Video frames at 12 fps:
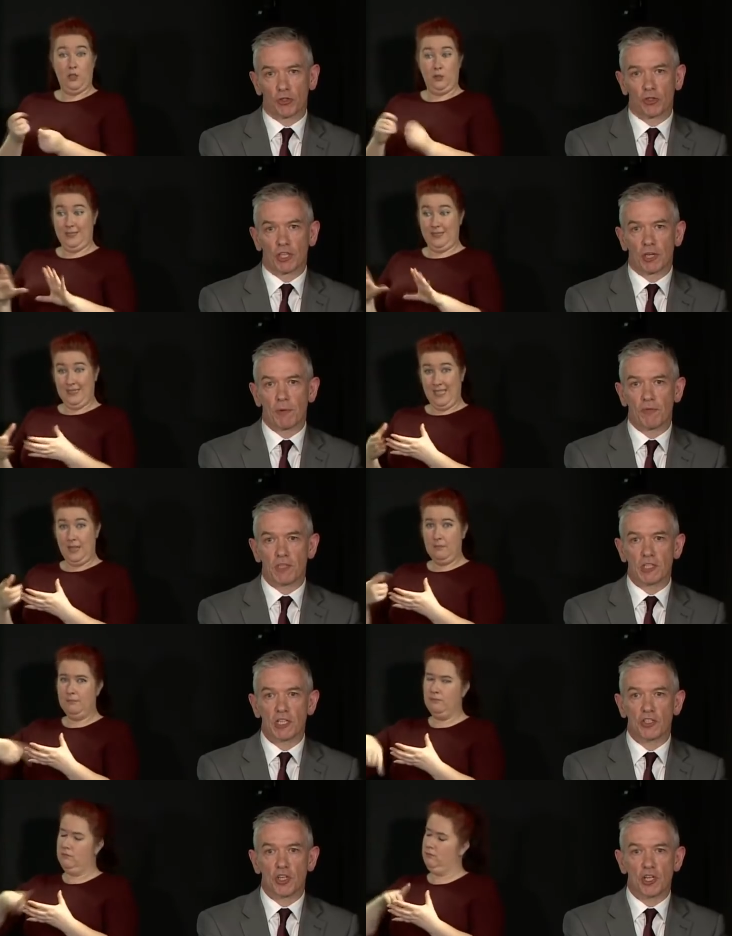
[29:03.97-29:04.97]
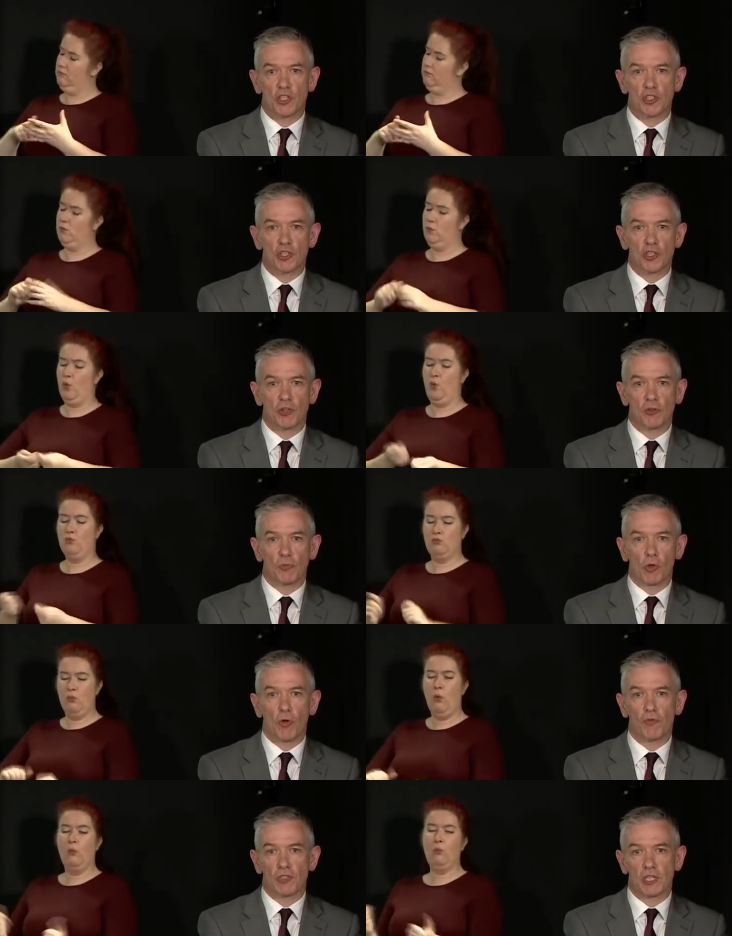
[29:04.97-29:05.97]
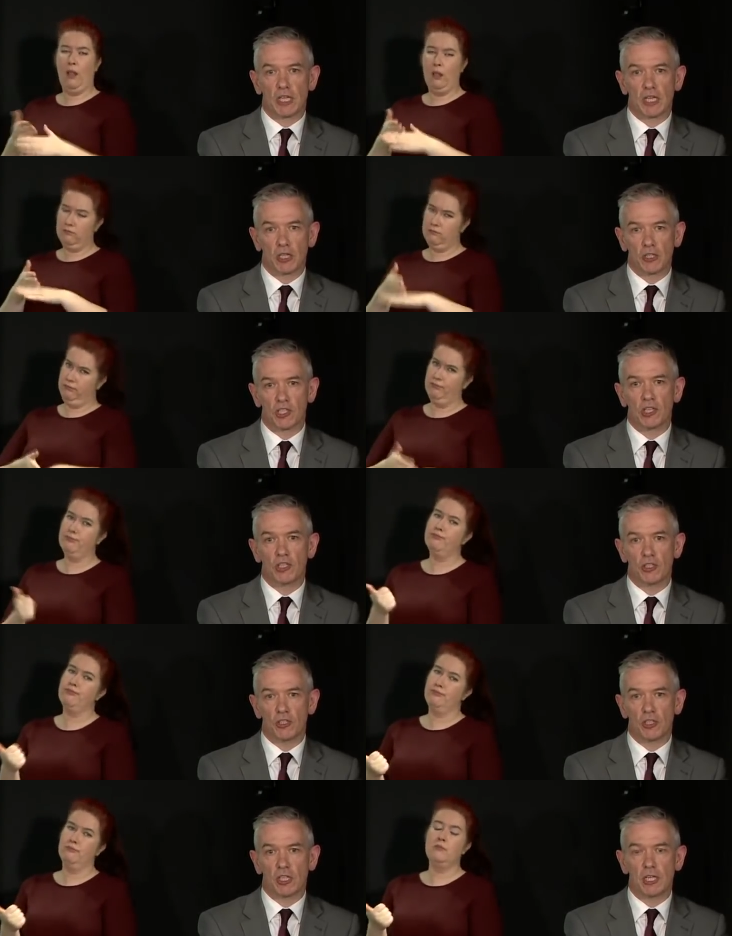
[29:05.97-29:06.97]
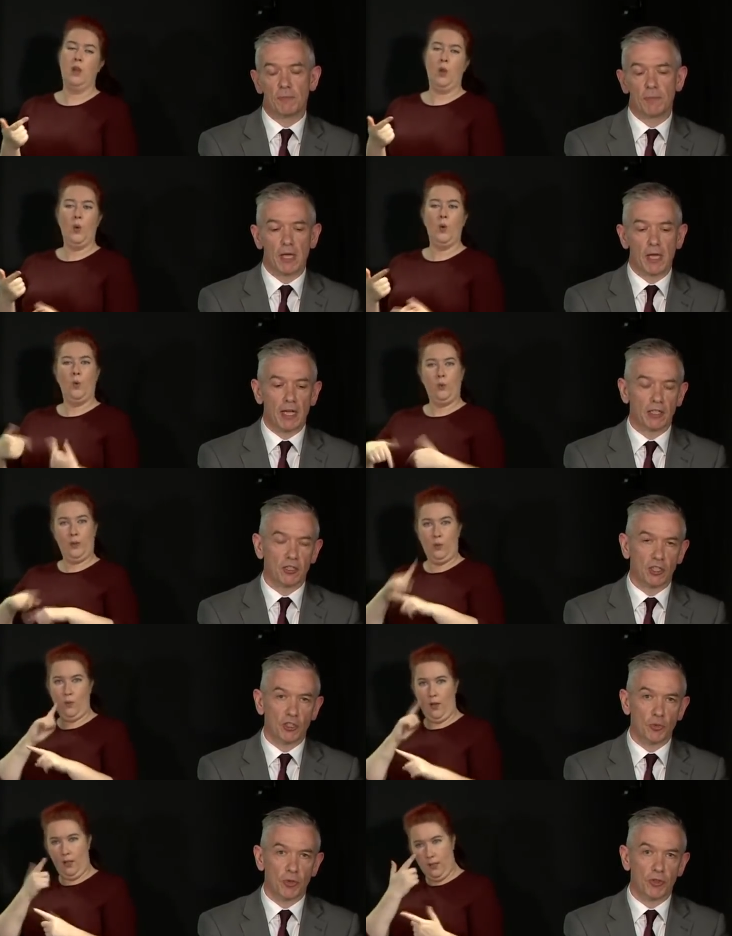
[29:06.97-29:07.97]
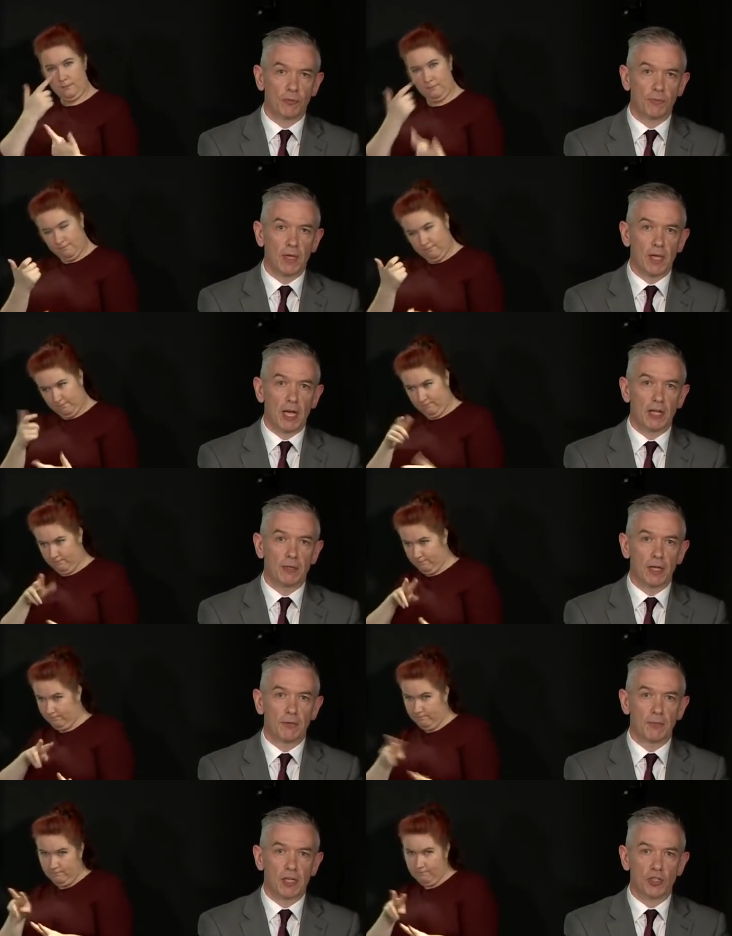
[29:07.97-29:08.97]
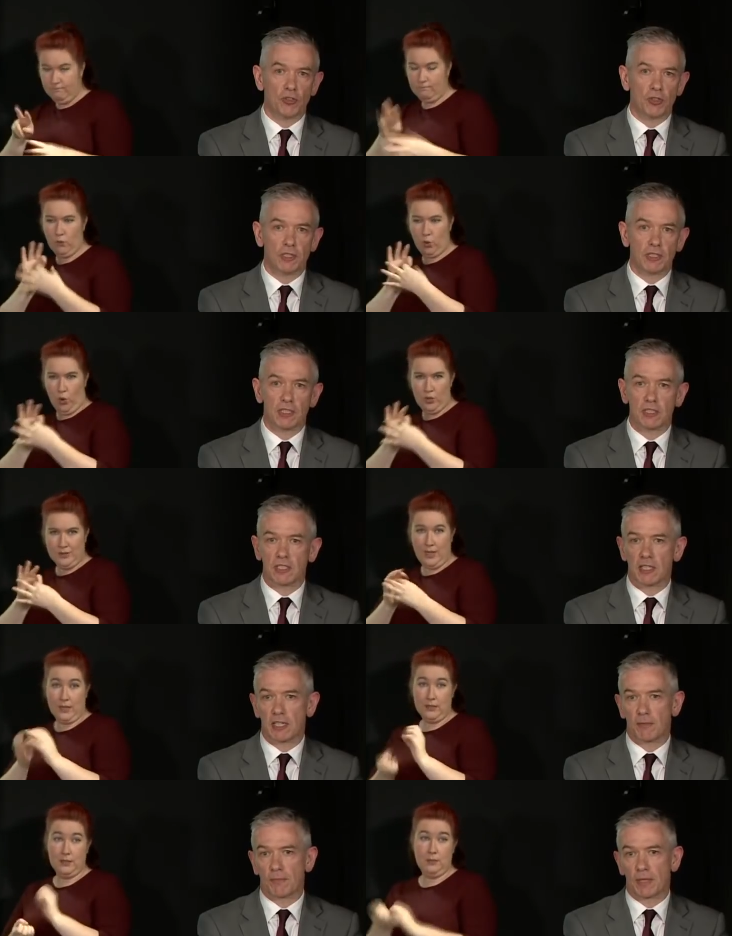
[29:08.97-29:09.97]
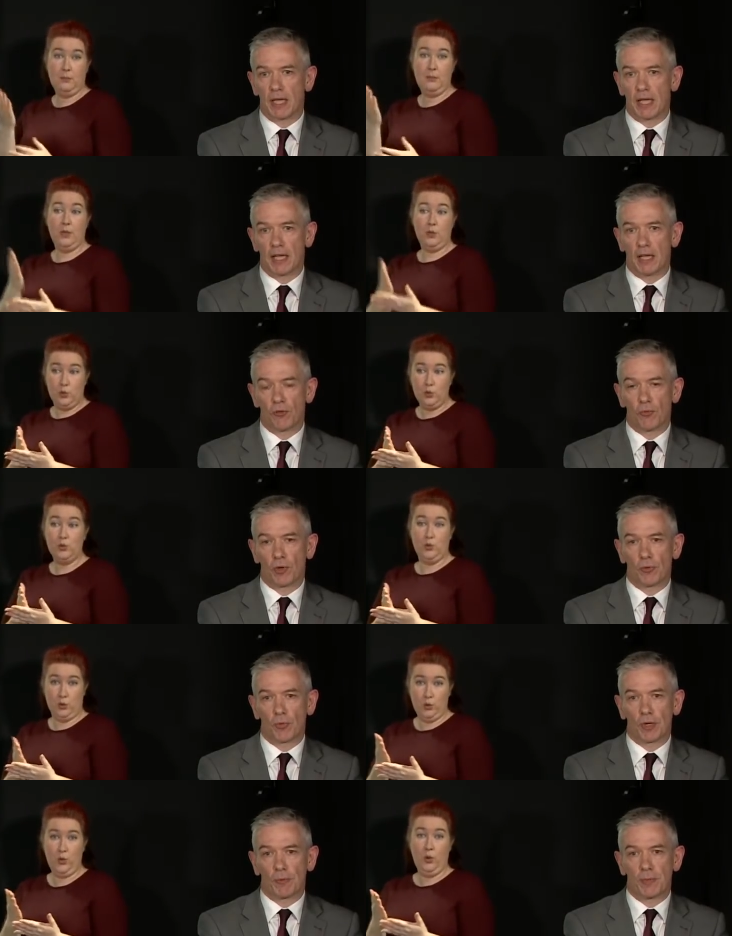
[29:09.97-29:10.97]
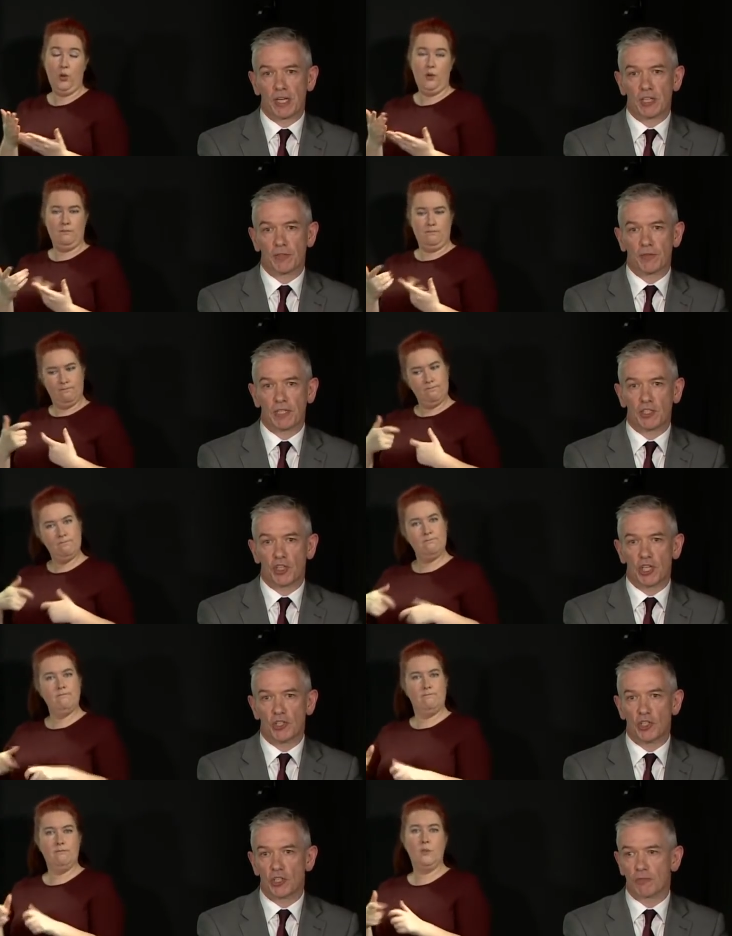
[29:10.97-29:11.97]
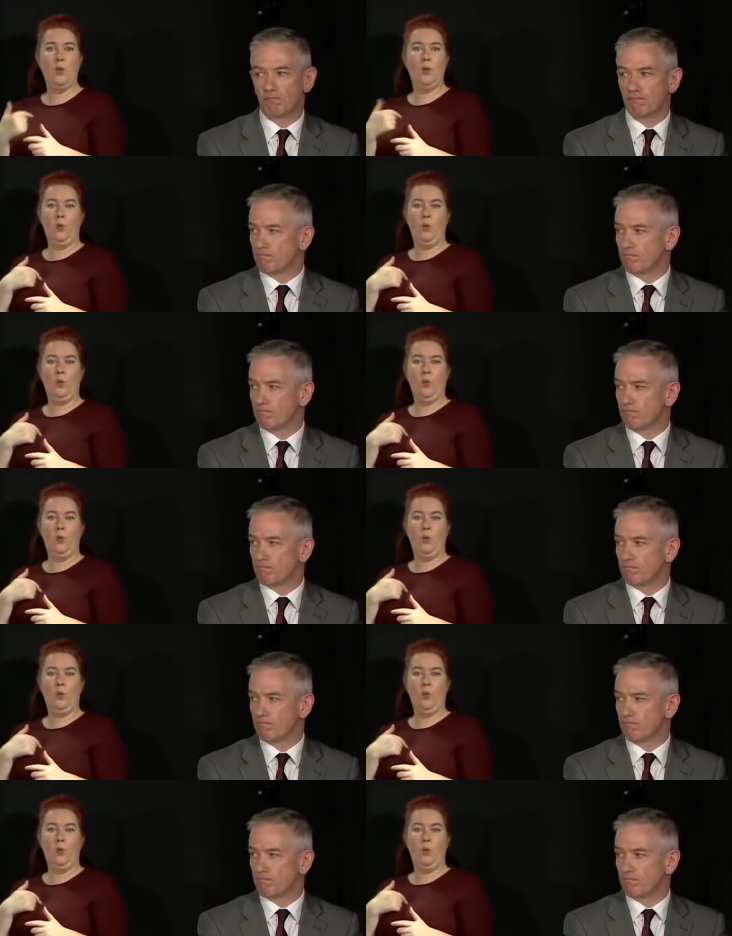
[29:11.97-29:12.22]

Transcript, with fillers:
Speaker 1: a good grip of the situation just now, and we'll obviously continue to keep in touch with them and, and make sure that it, um, uh, we're, we're abreast of any changes.